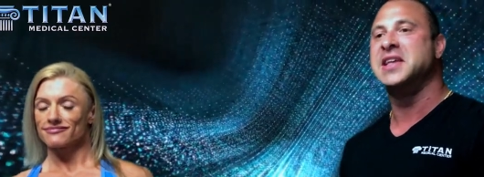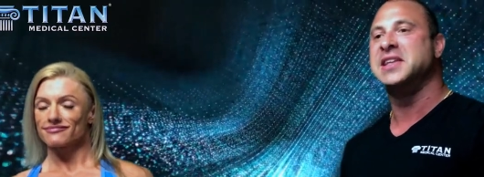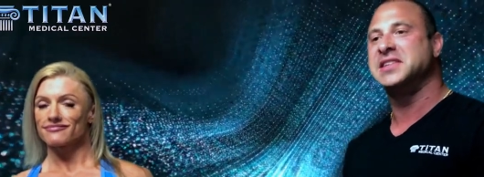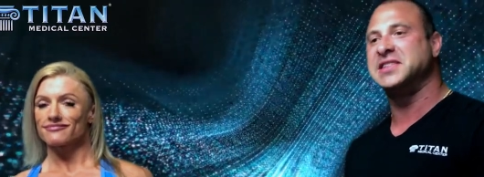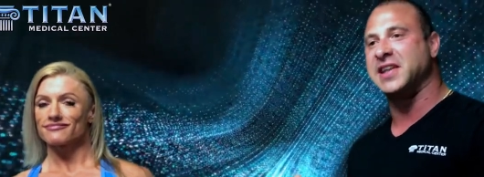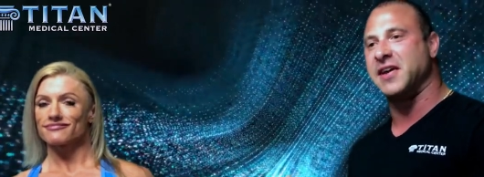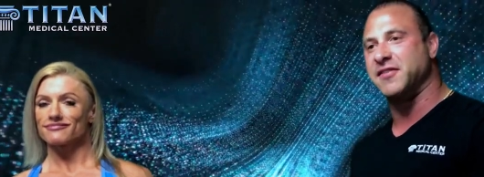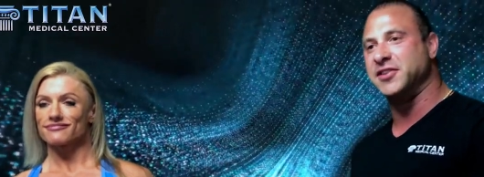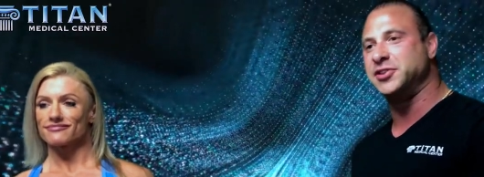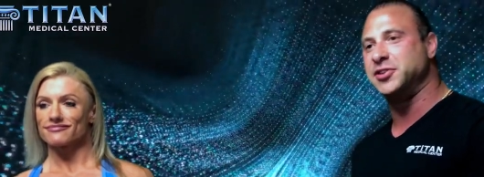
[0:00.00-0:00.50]

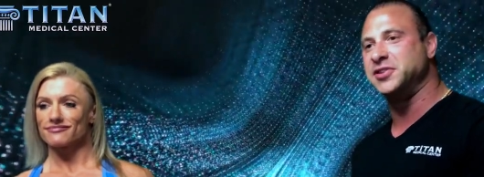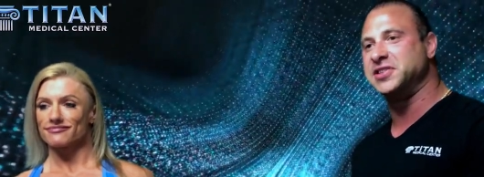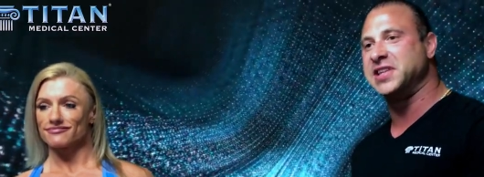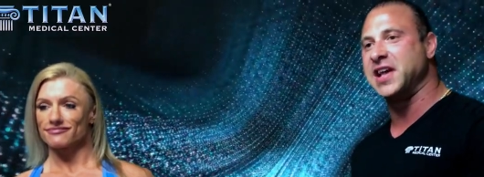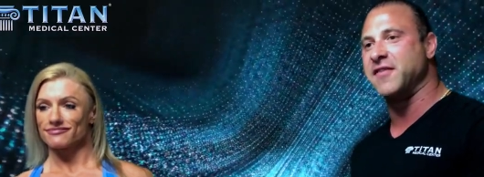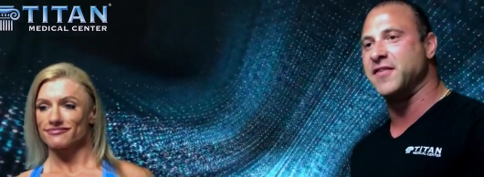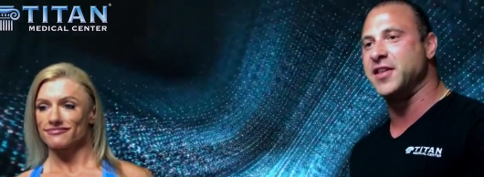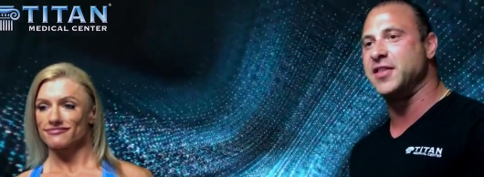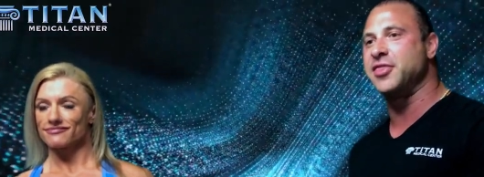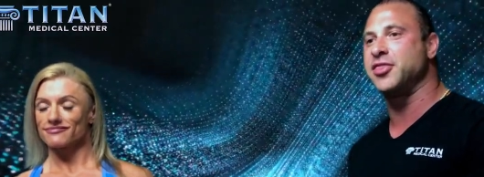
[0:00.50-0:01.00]

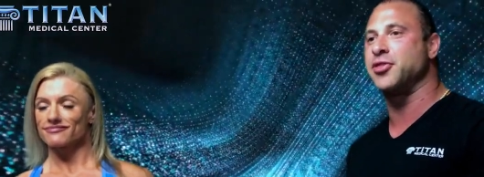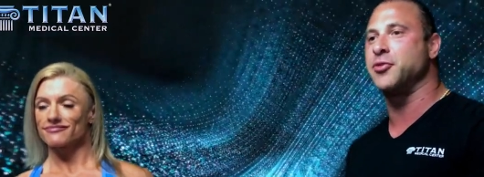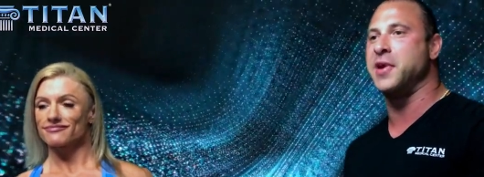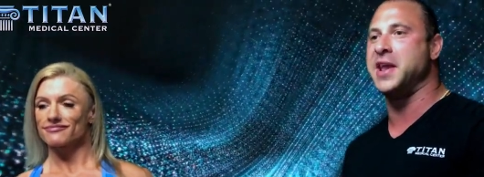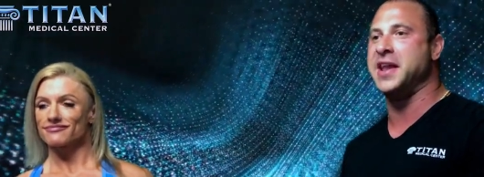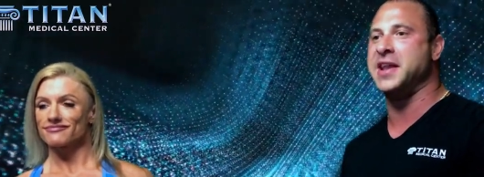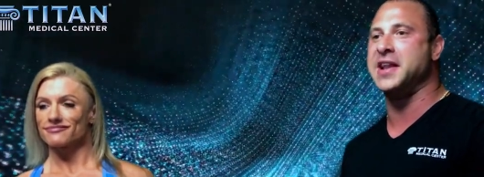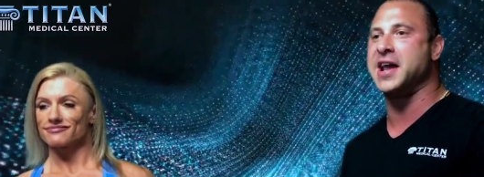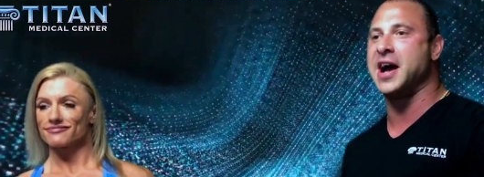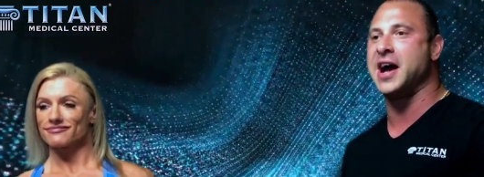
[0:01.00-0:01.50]

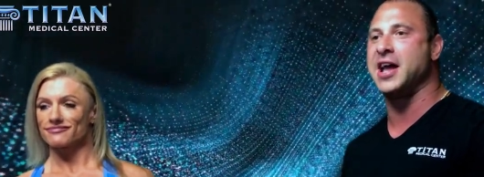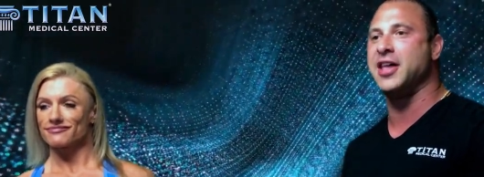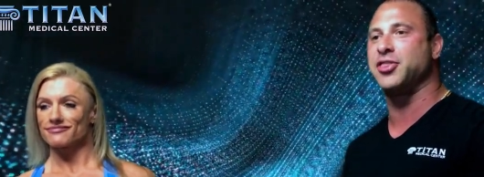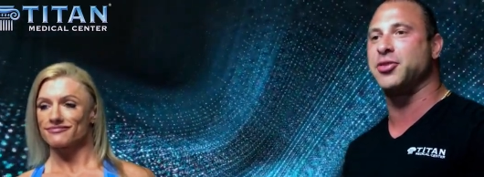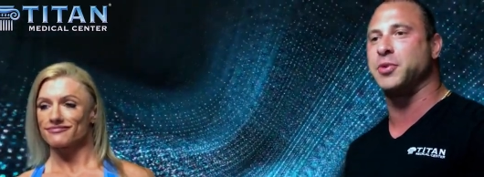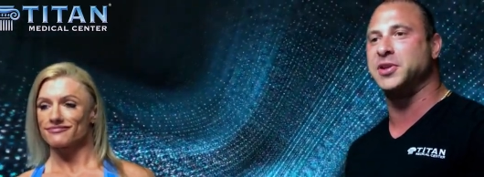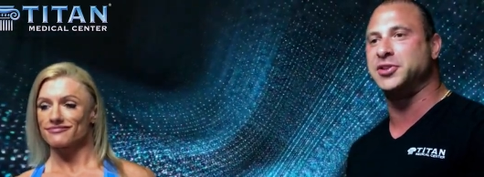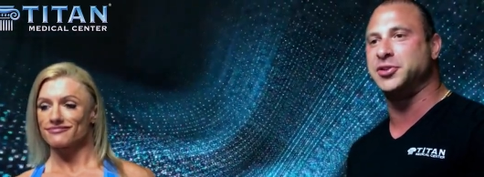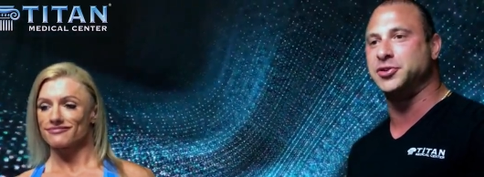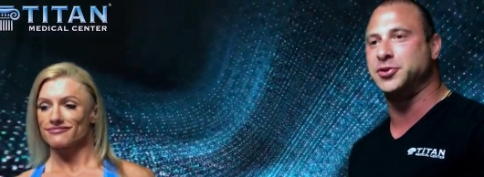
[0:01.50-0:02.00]

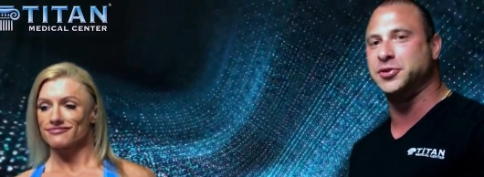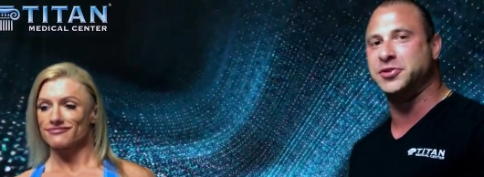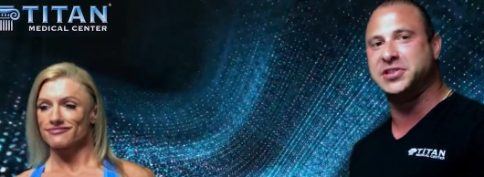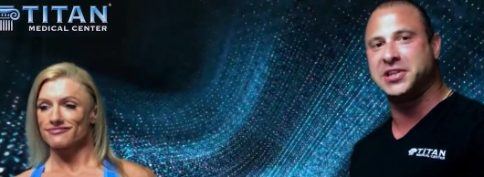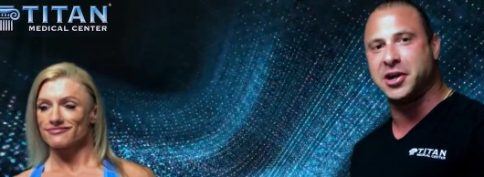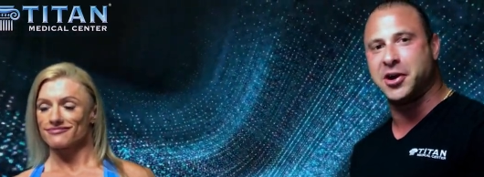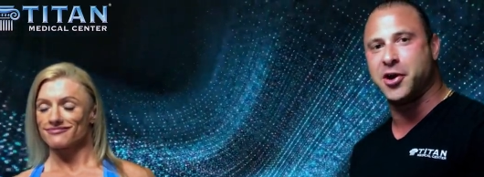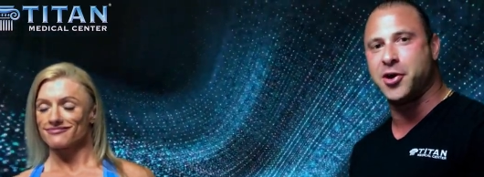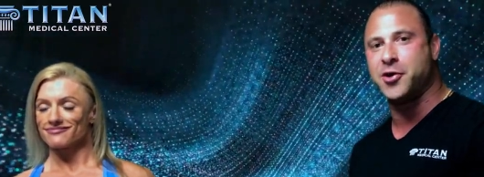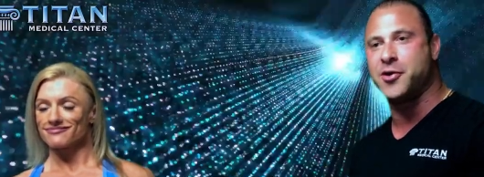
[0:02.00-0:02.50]

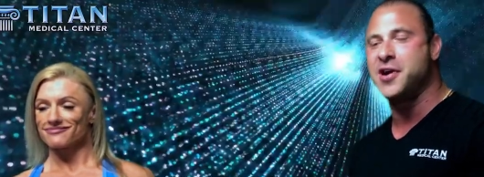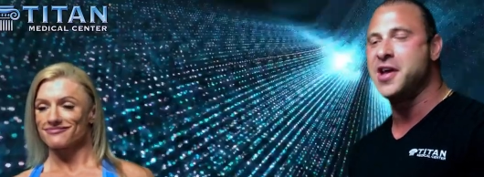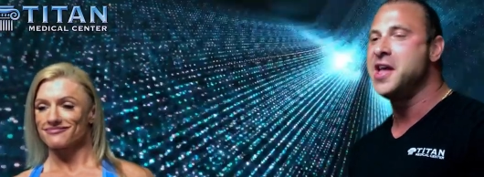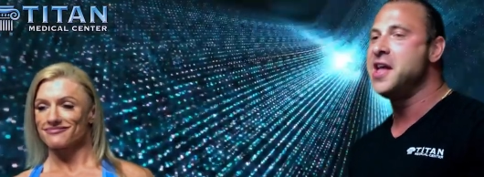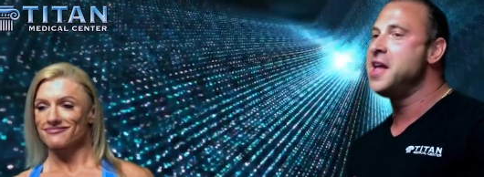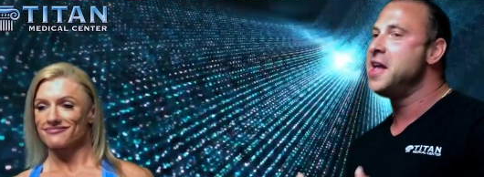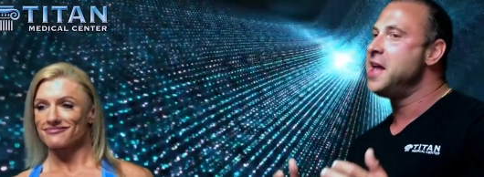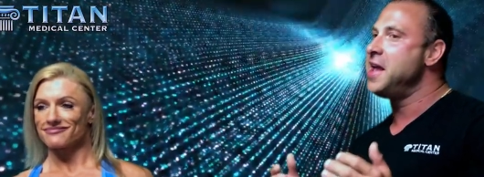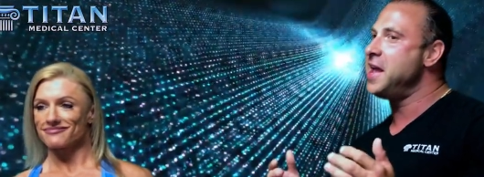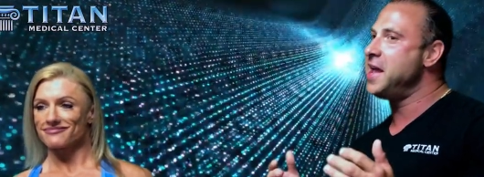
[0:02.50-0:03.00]
Speaker 1: 727-389-3220.
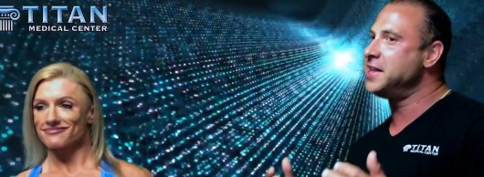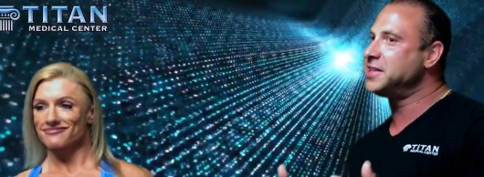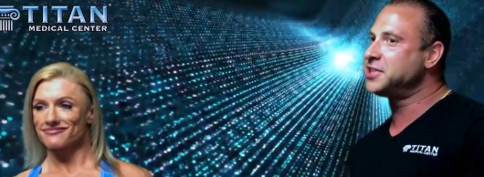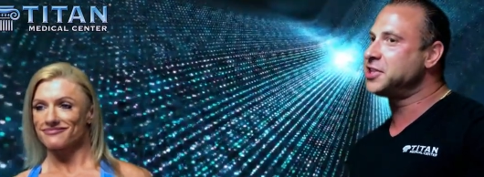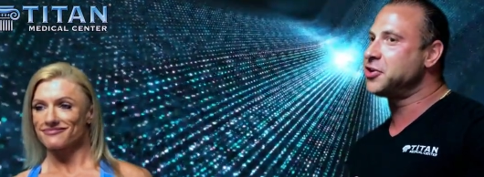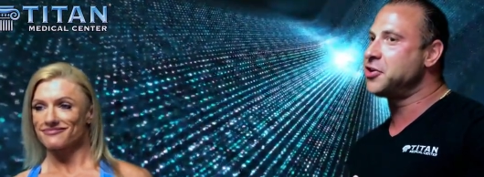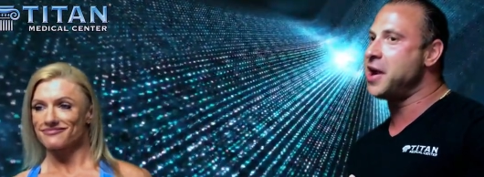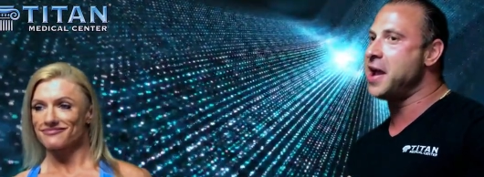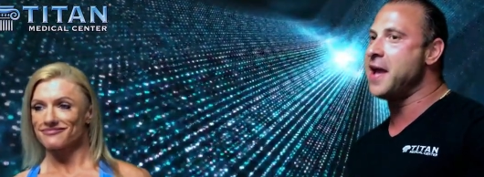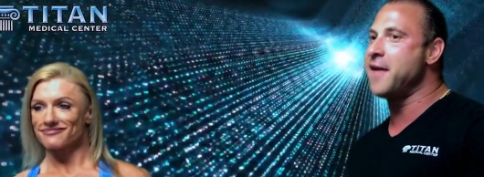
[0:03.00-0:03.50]

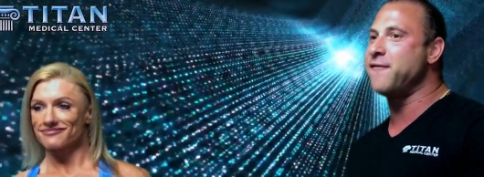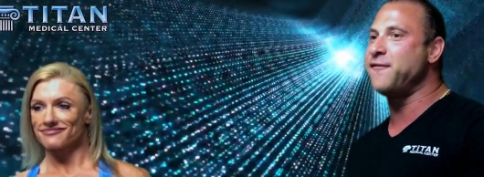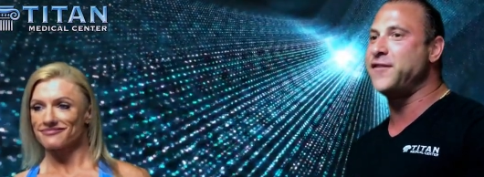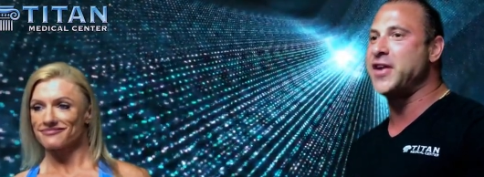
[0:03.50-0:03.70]
Instagram,